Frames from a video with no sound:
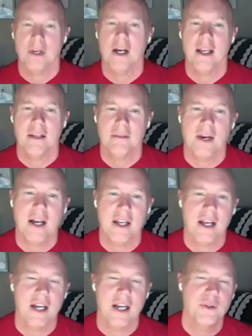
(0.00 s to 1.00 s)

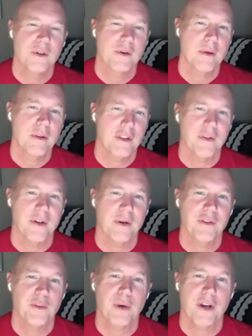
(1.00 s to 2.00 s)
I do agree with you. There
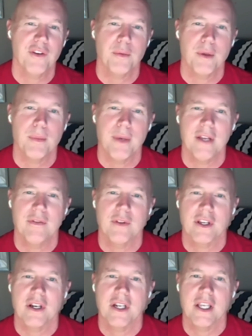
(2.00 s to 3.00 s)
is a price to be paid for
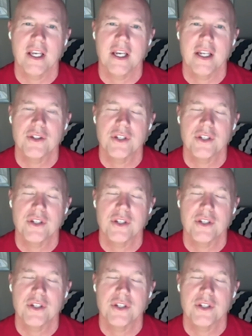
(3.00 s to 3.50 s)
the cutting edge.